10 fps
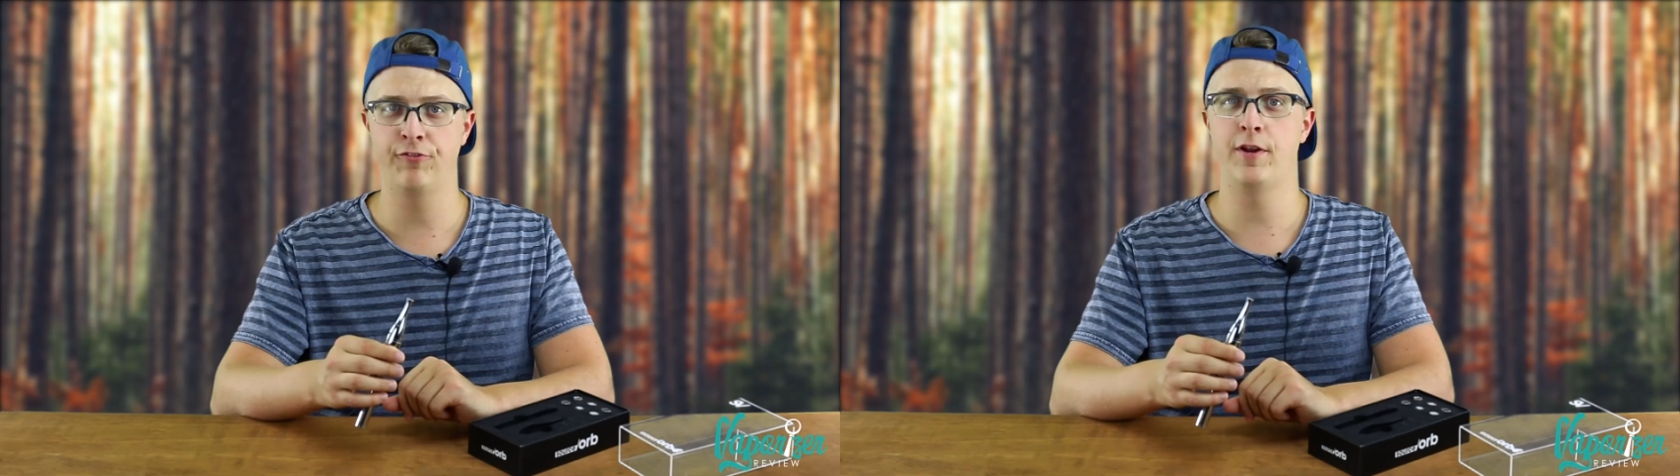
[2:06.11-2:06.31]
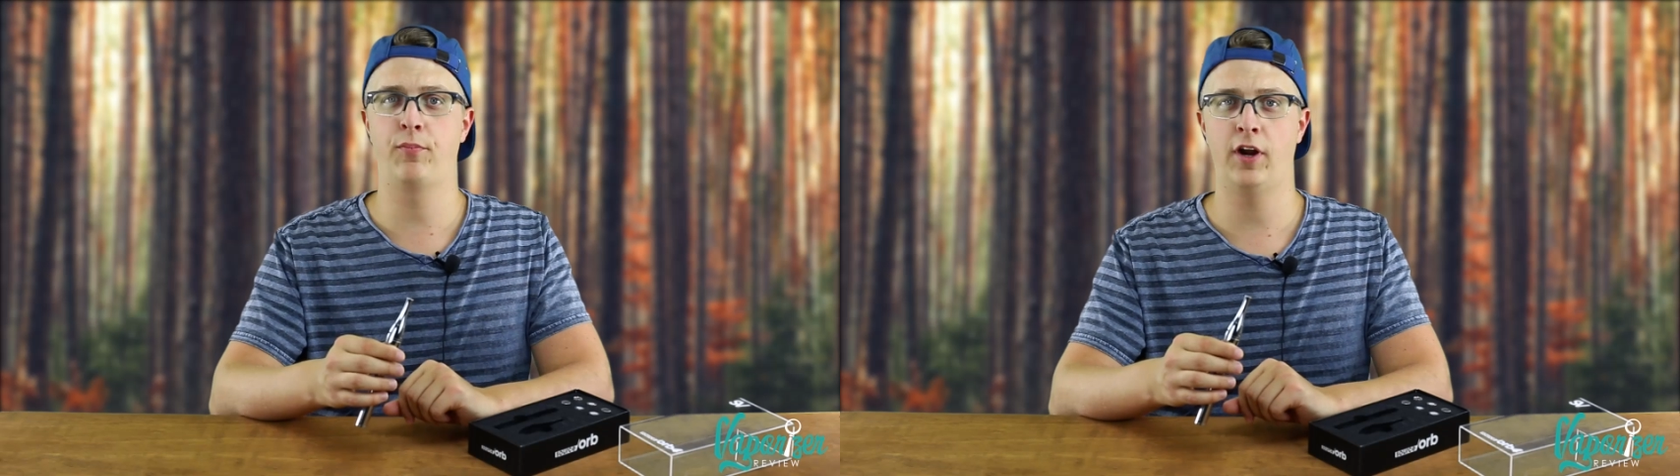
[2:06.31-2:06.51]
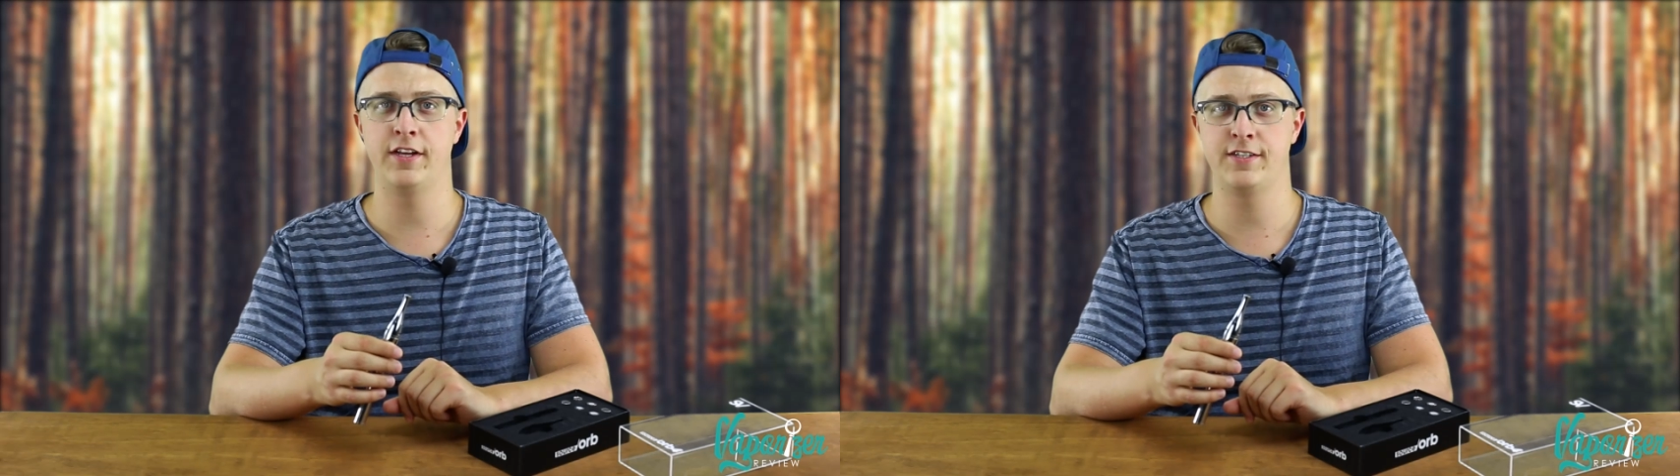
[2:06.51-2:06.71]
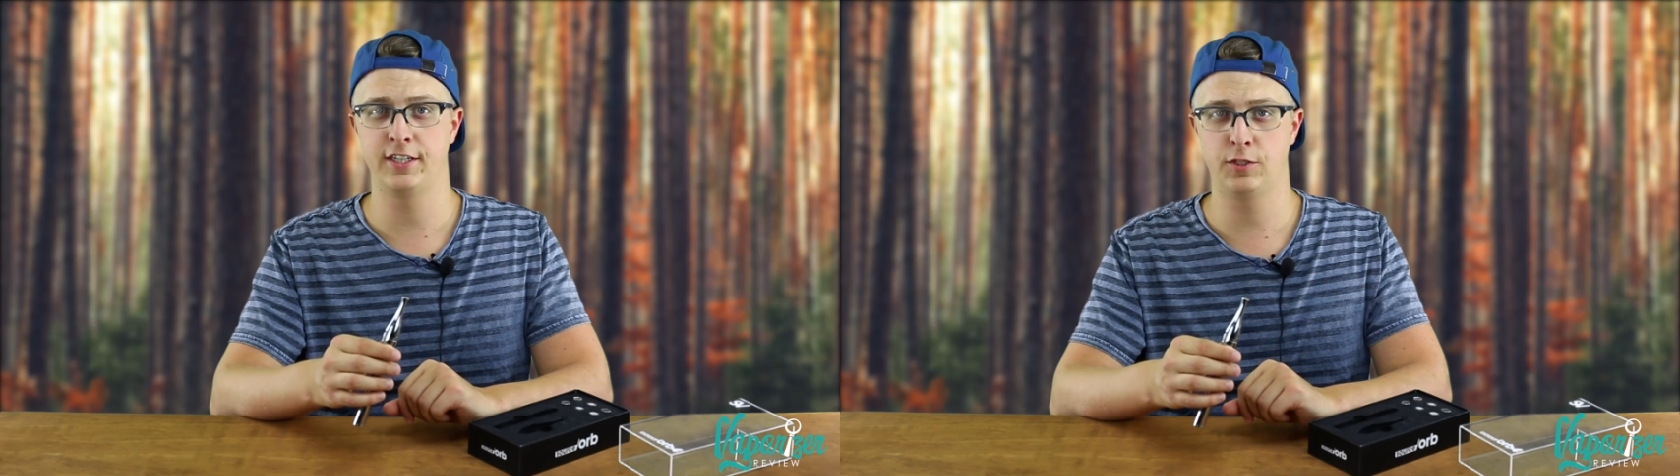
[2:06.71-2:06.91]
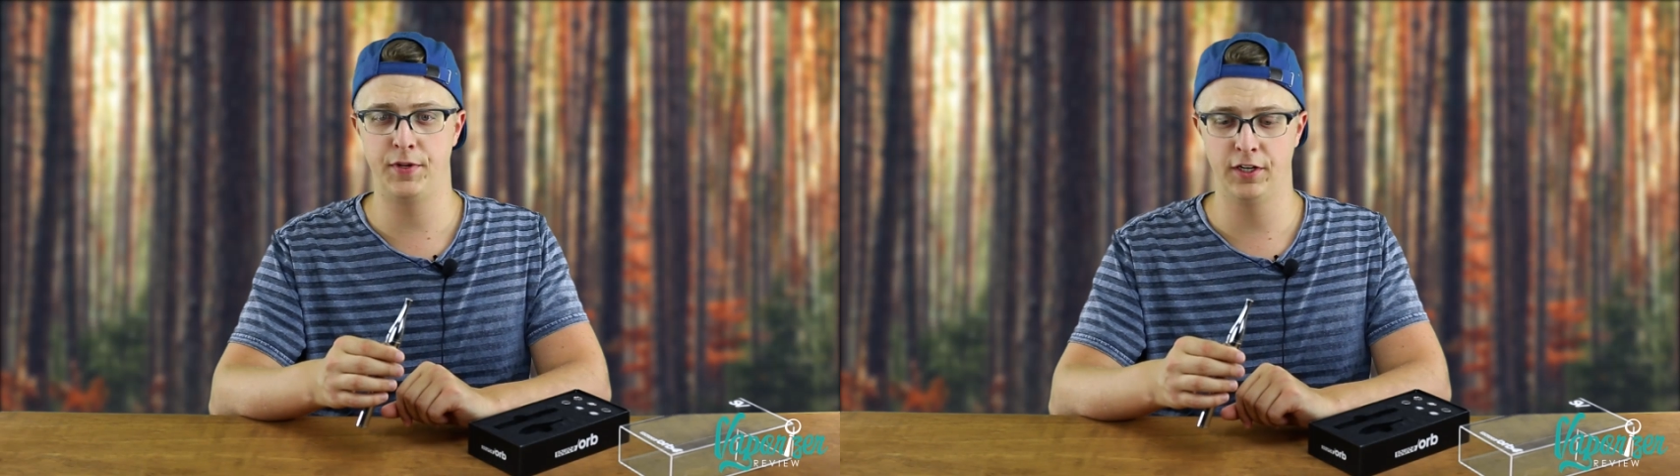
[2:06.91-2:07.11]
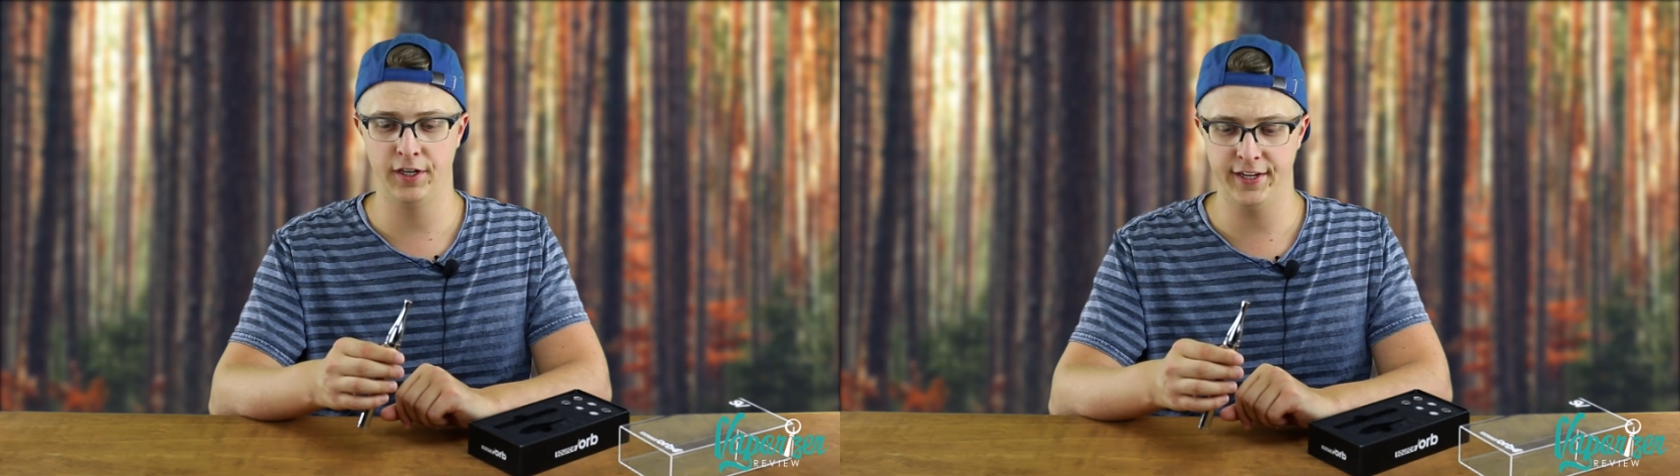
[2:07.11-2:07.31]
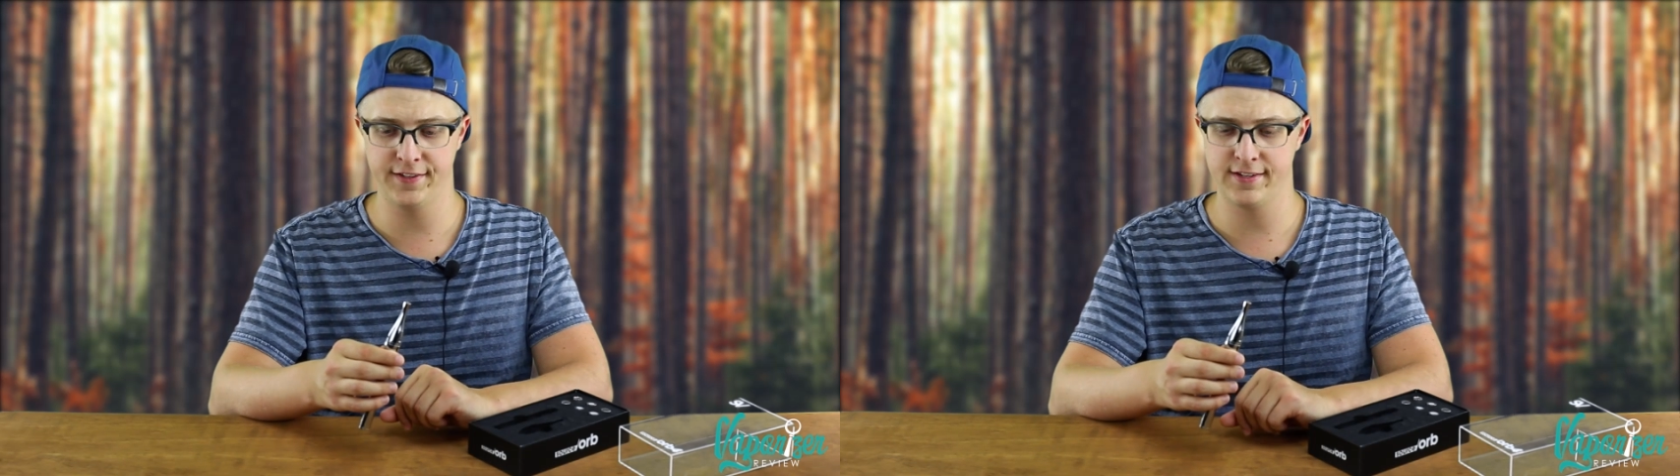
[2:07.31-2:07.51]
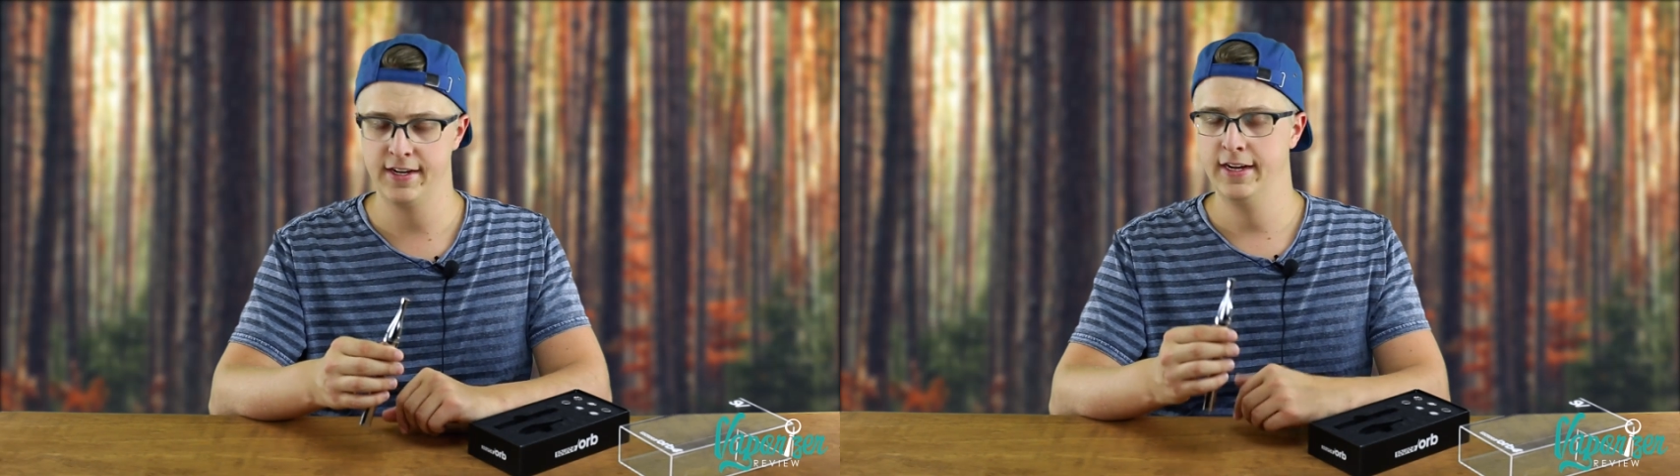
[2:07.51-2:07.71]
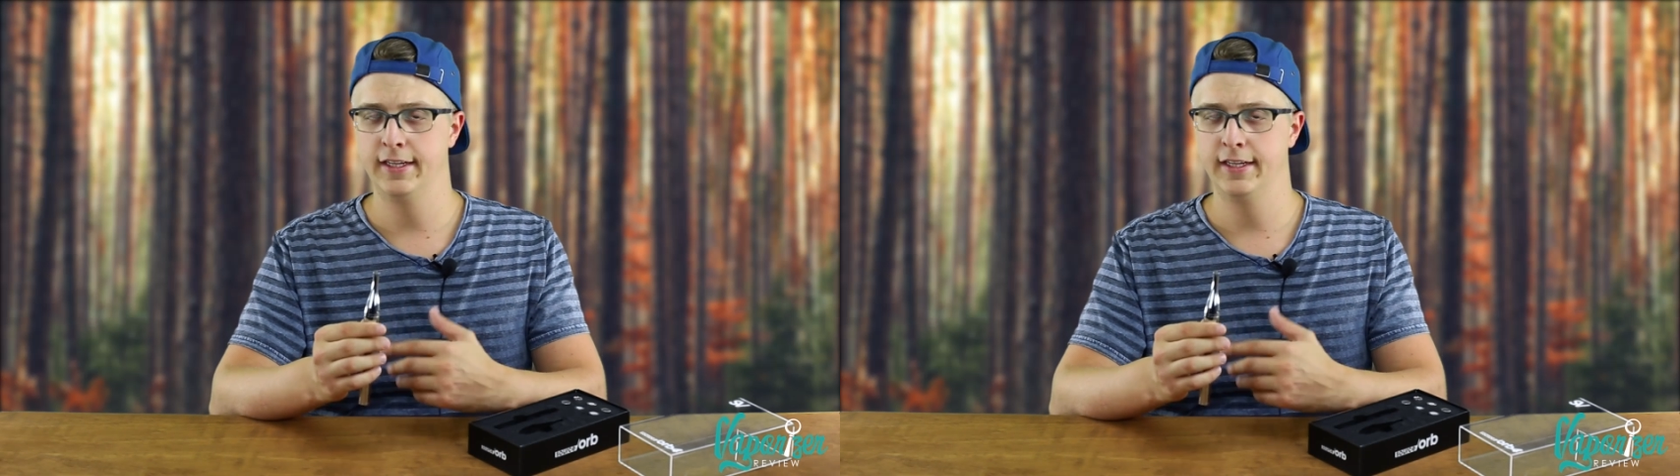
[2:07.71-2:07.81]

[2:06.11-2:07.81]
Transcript: vaporizing experience.